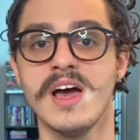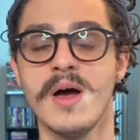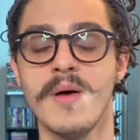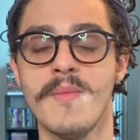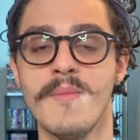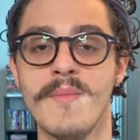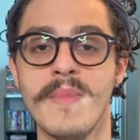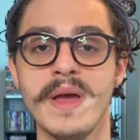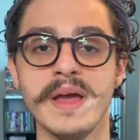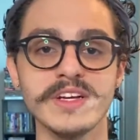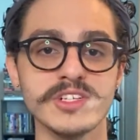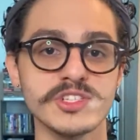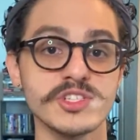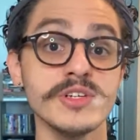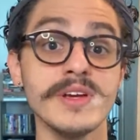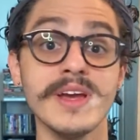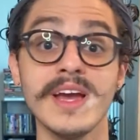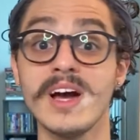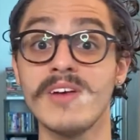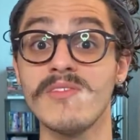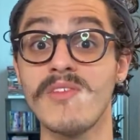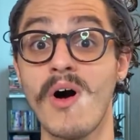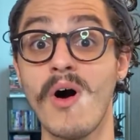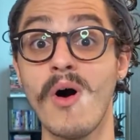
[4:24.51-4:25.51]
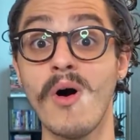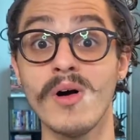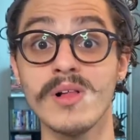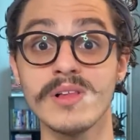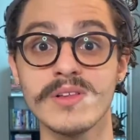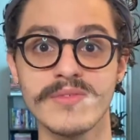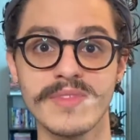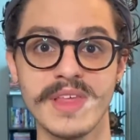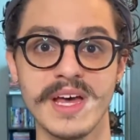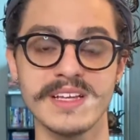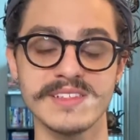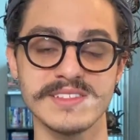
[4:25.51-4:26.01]
Make sure you have all
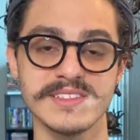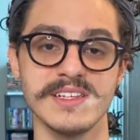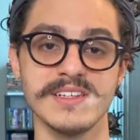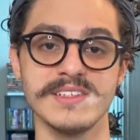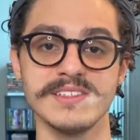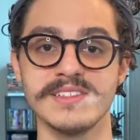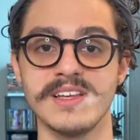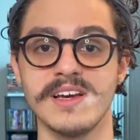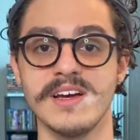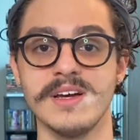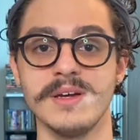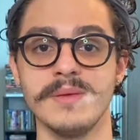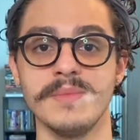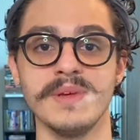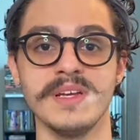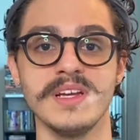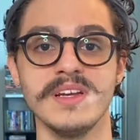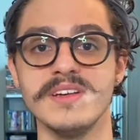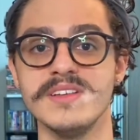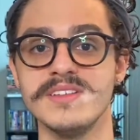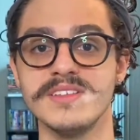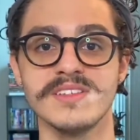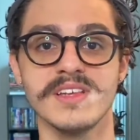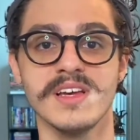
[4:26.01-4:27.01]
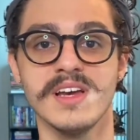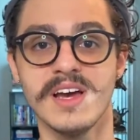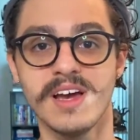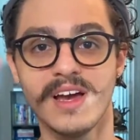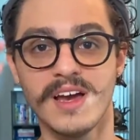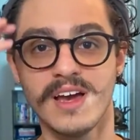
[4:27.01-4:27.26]
of that set aside, because